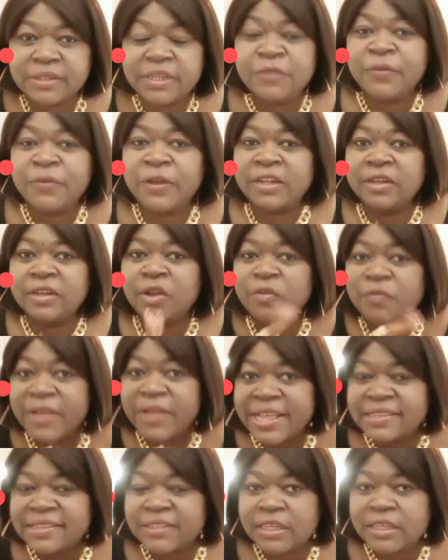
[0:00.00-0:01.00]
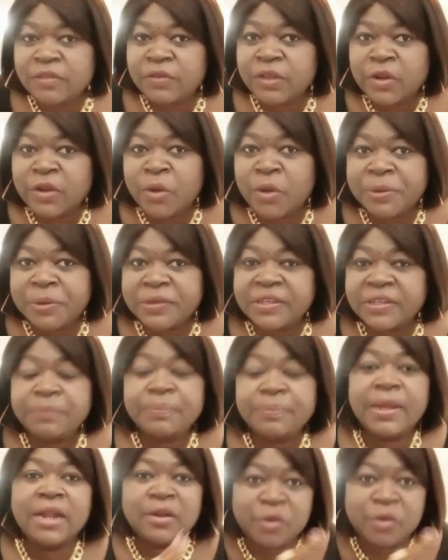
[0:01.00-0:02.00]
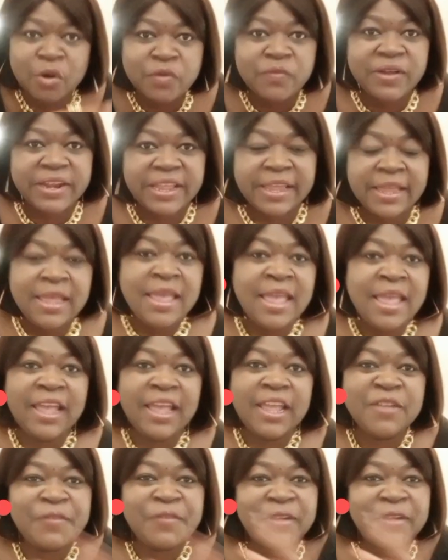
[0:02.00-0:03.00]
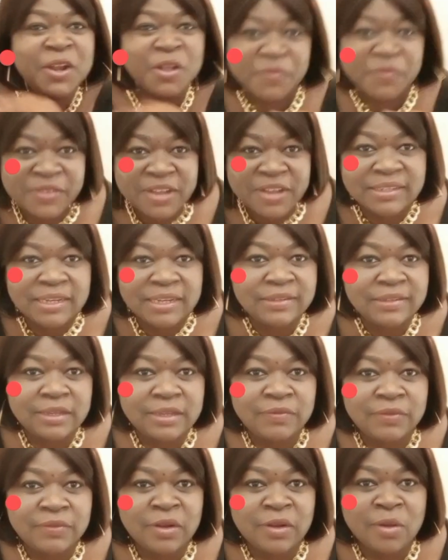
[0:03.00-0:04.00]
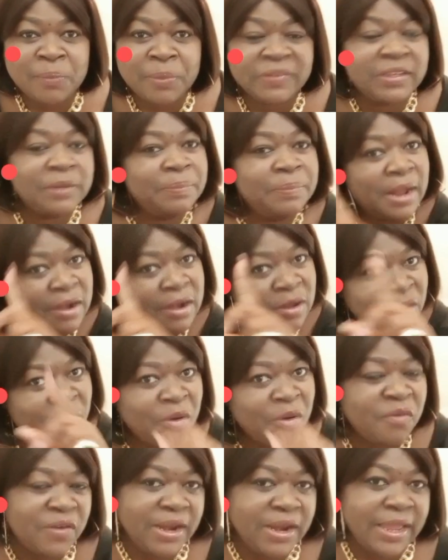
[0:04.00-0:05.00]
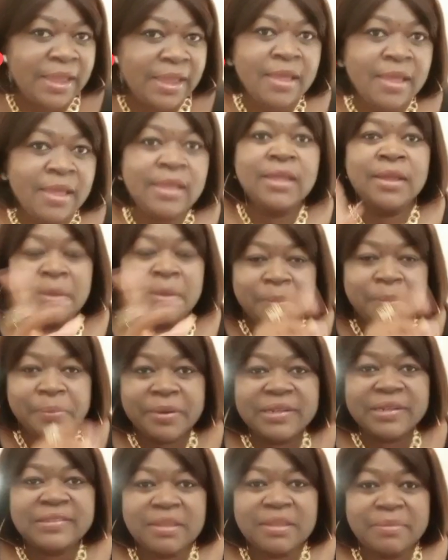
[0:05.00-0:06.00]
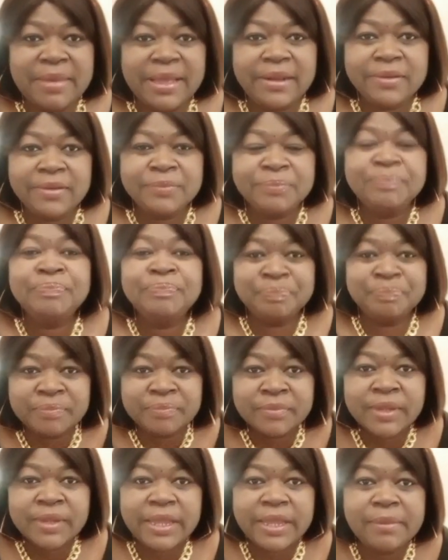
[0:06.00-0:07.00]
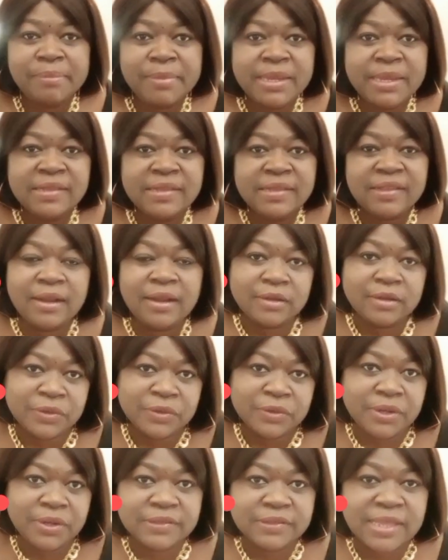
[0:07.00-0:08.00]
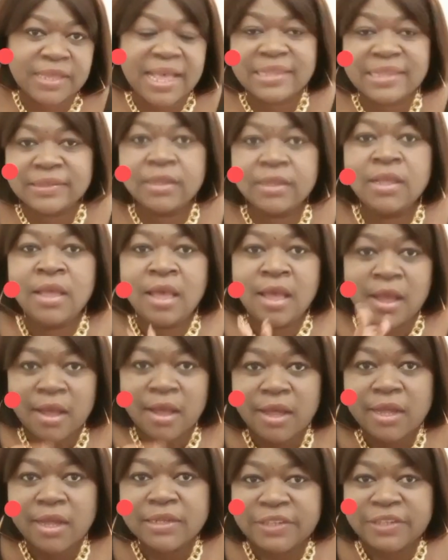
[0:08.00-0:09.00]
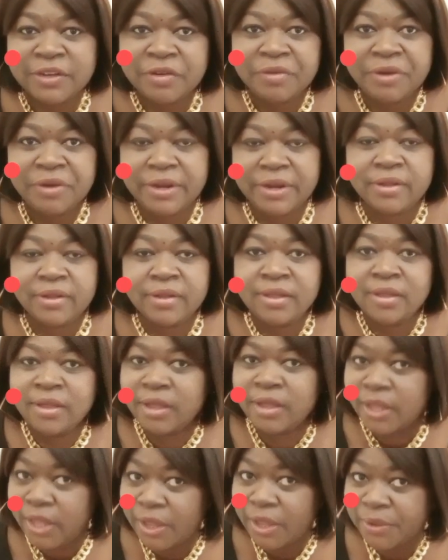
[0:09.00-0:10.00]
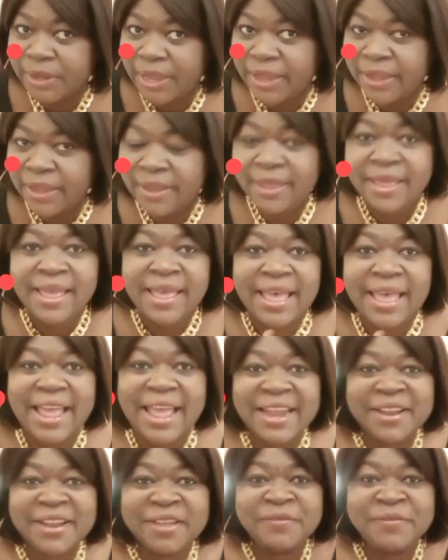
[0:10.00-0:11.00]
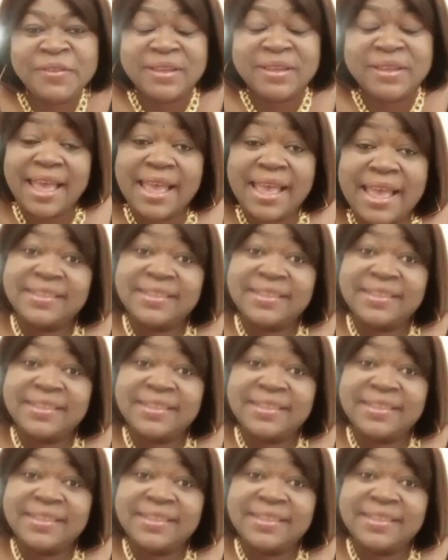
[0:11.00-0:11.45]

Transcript: If I love Eyes TV, you don't press it, man, go over there. If I love Dr. TV, you don't press it, man, go over there. Press the bell. It means a lot to us as a content creator. Okay? I love you guys.